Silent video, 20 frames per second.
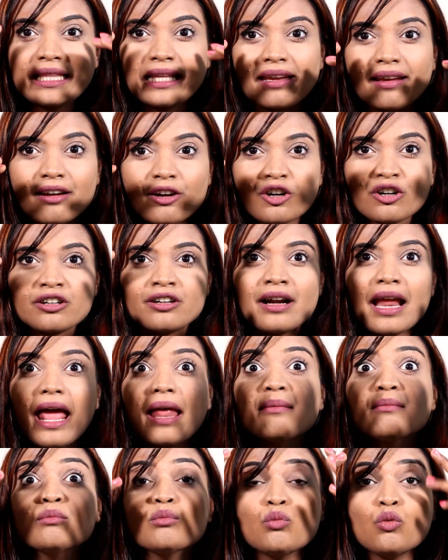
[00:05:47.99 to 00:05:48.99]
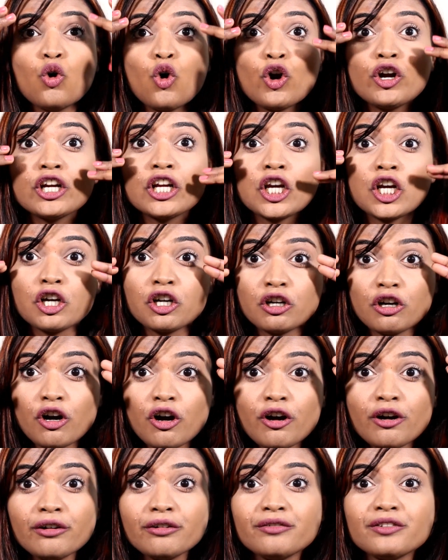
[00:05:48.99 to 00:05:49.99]
thicker and more
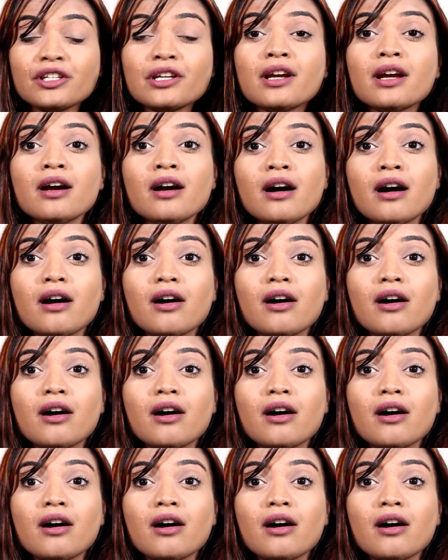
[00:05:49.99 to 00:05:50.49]
curved.